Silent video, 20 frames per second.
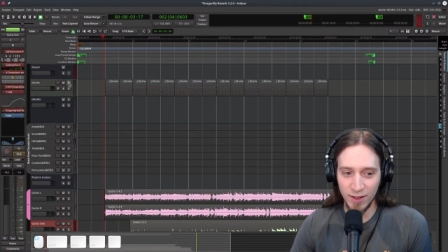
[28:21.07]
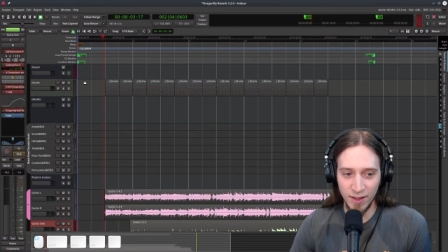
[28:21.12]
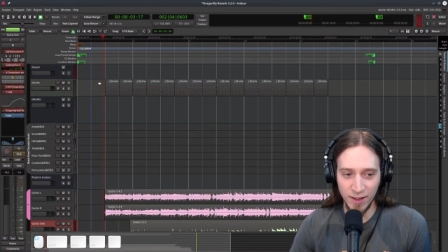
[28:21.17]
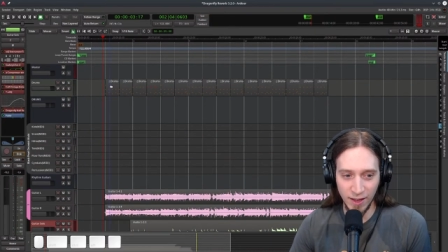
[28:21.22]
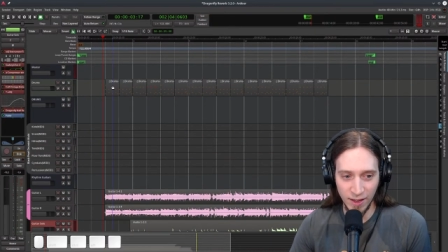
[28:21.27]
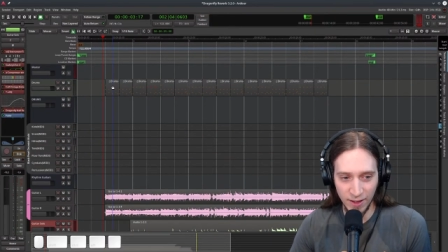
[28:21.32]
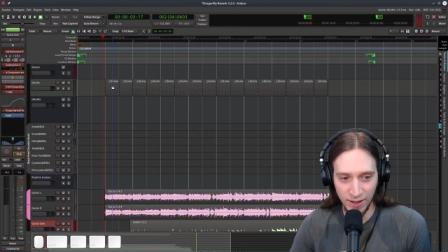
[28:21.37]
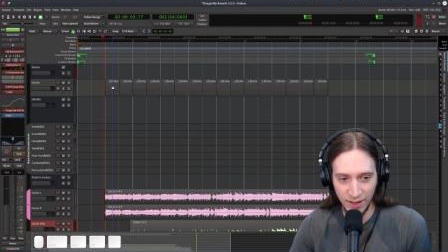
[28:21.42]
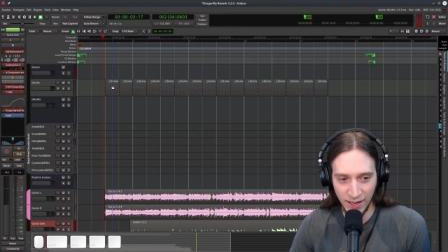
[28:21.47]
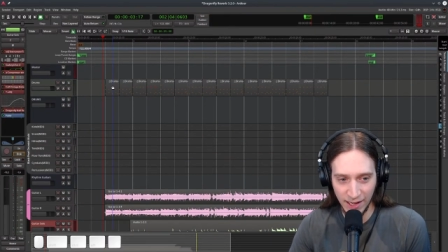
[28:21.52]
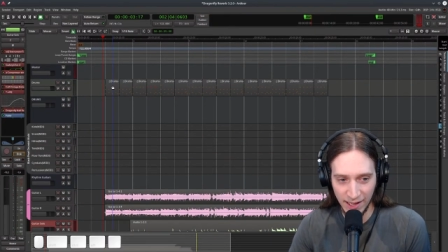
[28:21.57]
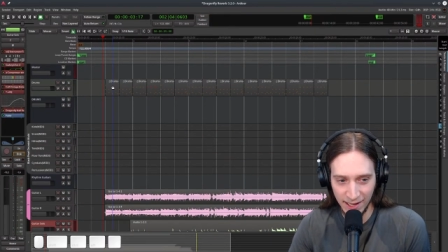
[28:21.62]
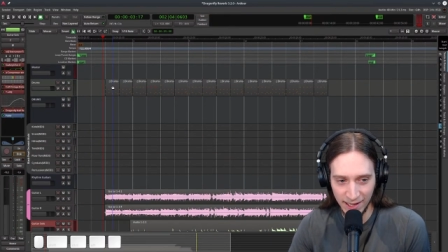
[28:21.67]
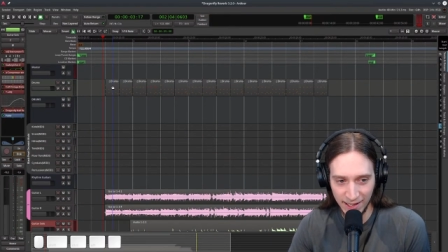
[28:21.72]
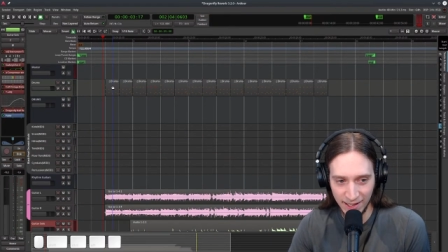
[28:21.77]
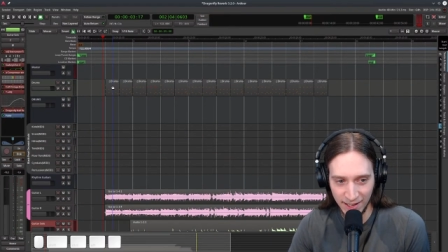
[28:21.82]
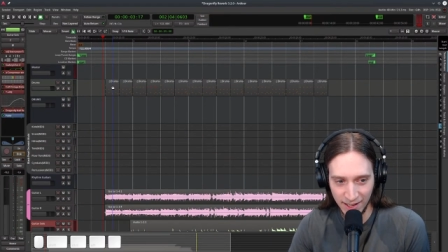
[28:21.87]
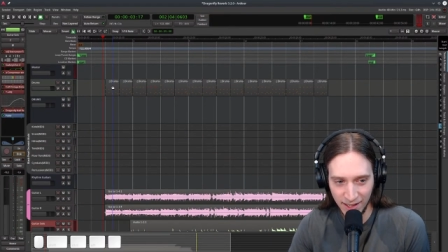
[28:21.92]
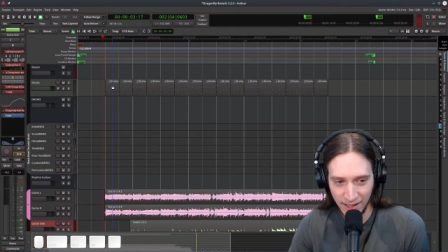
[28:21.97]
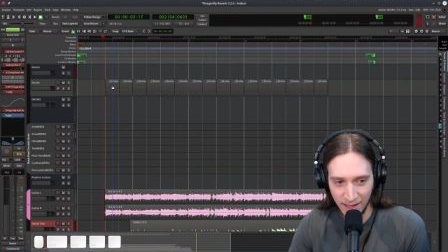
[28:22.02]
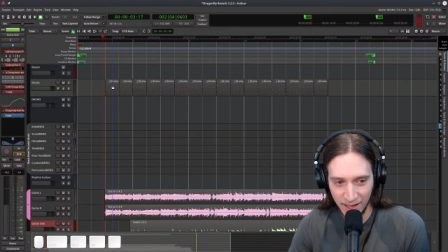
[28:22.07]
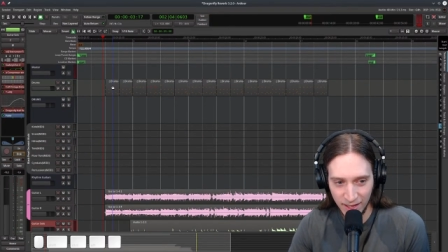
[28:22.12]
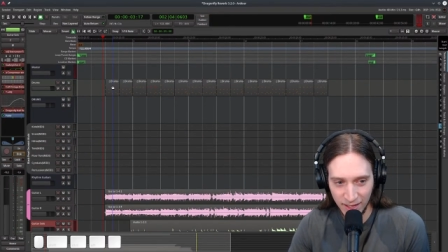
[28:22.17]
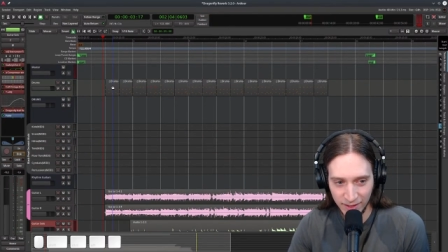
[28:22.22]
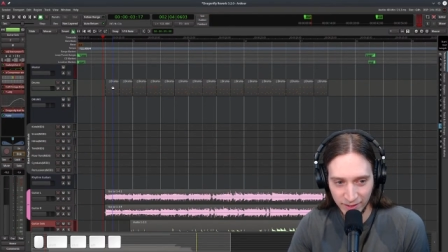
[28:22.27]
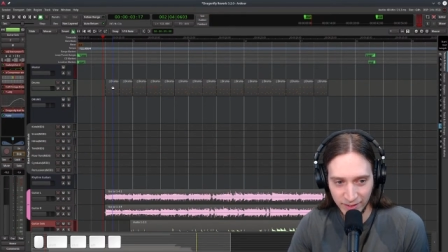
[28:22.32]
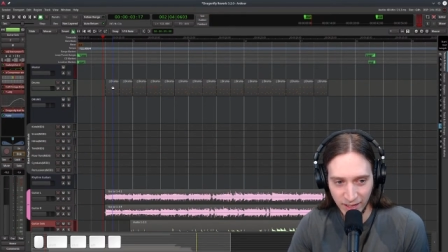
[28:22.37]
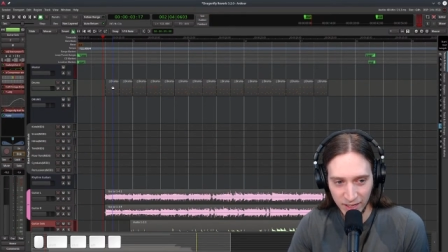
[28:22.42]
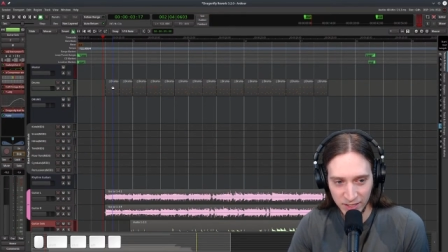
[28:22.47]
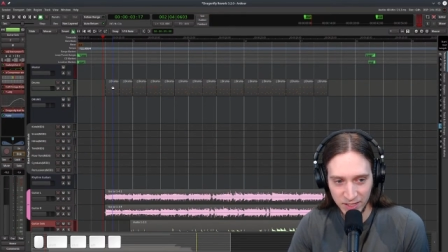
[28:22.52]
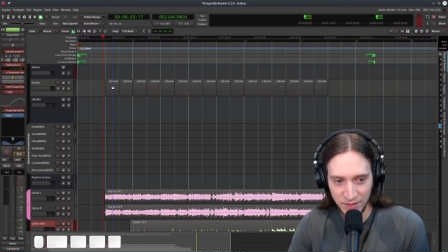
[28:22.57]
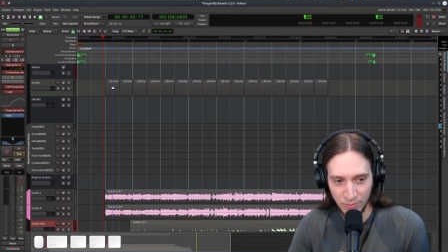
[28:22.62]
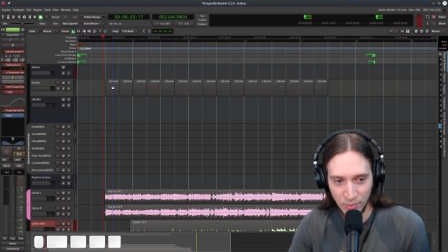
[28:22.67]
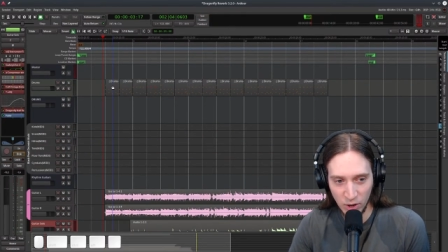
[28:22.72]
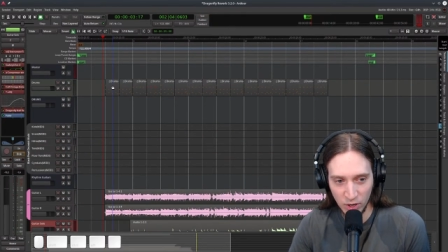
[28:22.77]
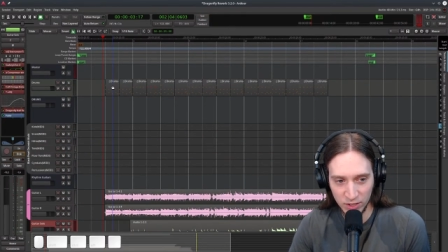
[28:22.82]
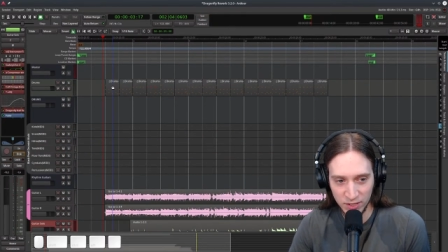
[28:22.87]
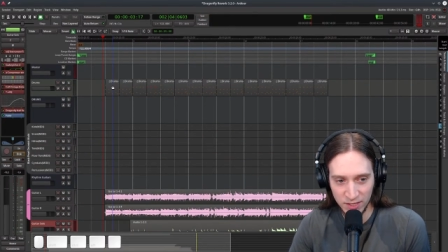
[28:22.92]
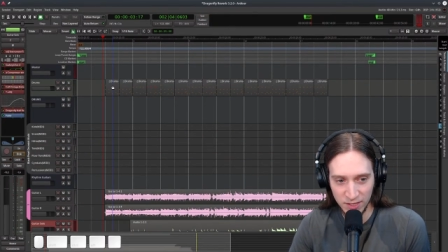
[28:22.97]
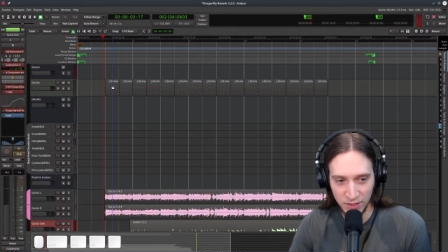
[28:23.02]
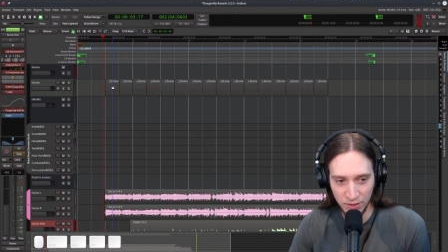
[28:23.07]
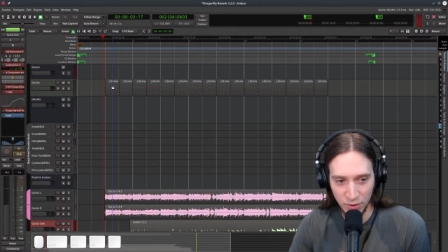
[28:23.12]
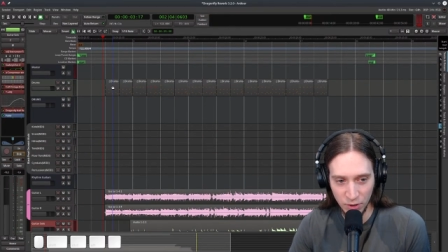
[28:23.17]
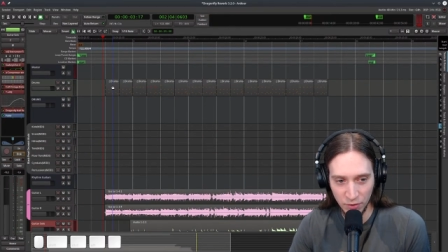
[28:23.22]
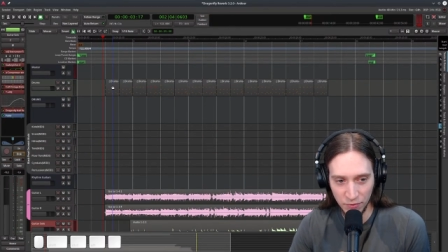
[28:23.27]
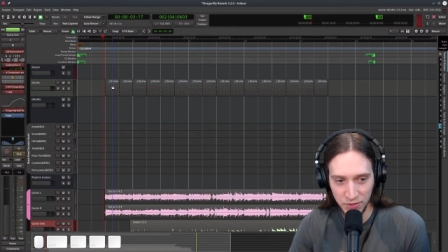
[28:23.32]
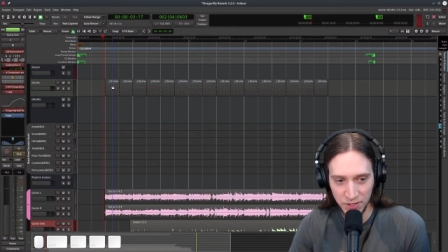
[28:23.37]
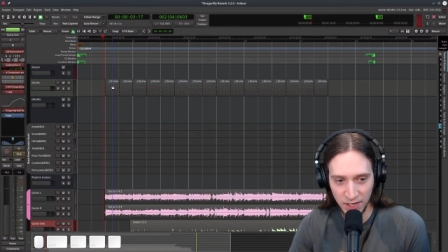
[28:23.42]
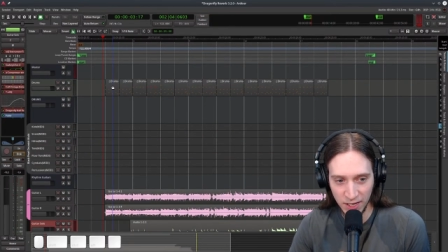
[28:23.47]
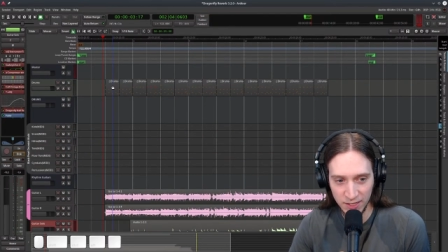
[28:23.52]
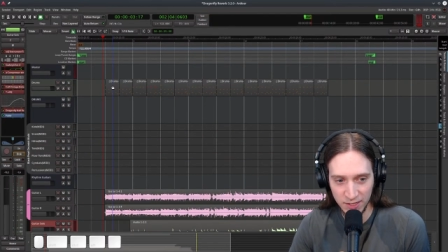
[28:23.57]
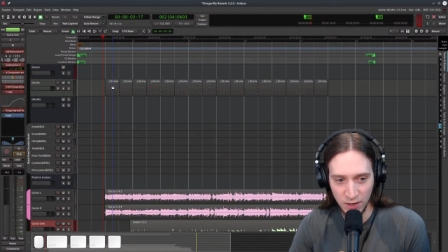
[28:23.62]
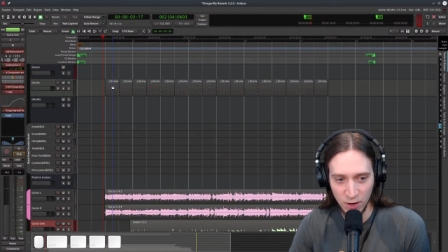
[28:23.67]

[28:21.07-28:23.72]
Uh, Dustbox North says,